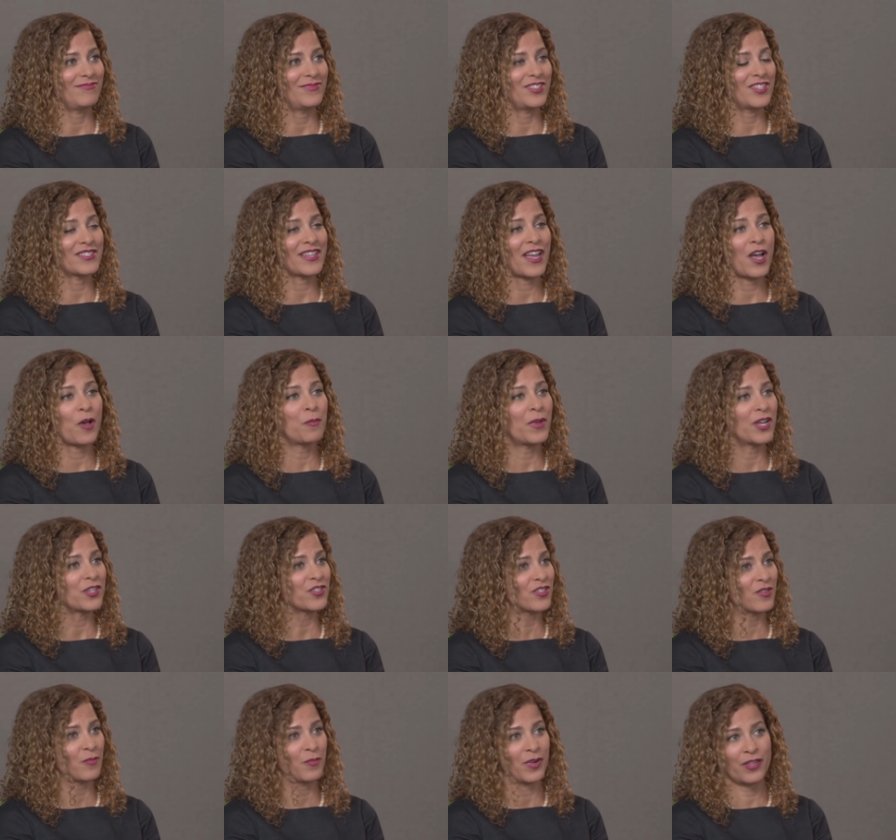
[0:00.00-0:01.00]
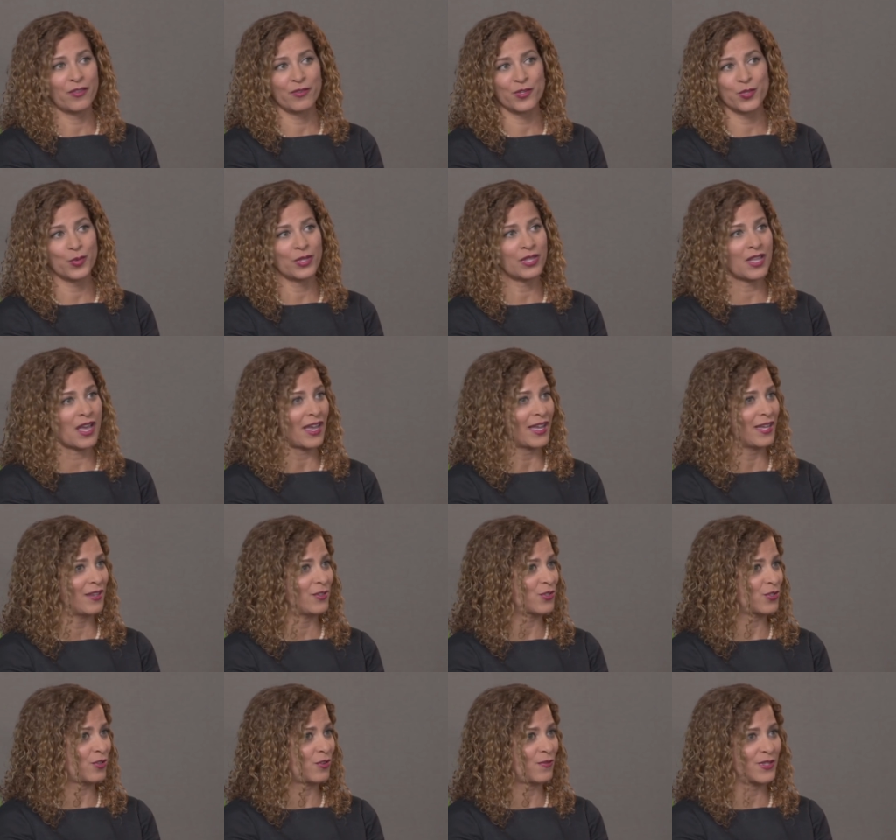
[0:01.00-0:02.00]
just how much the brothers rely
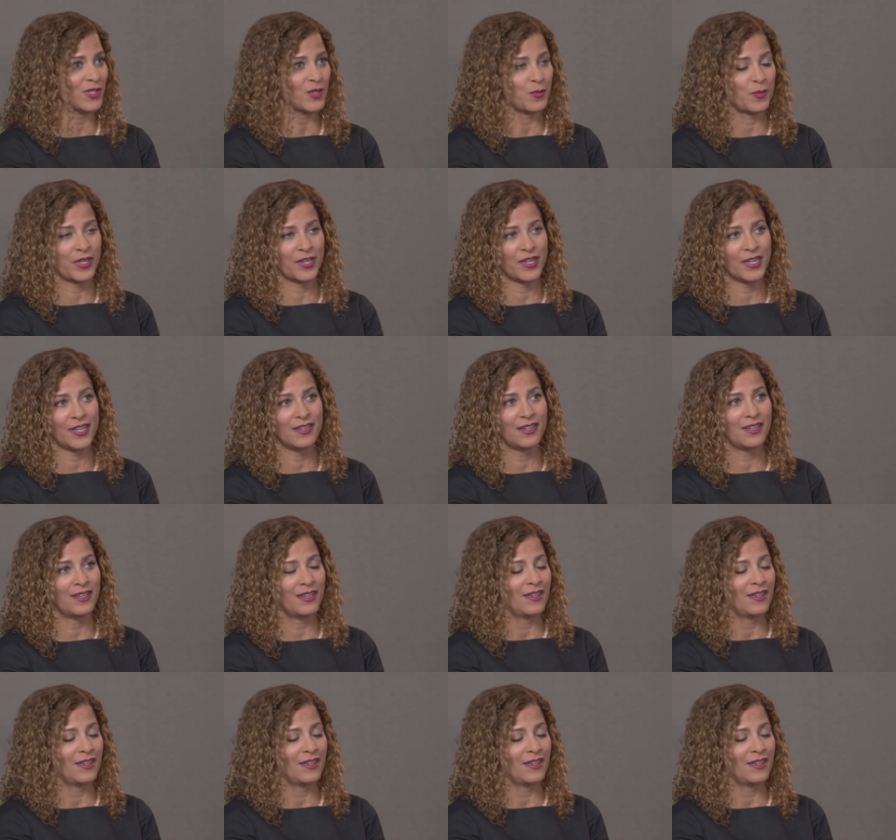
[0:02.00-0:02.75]
on Jehovah's Spirit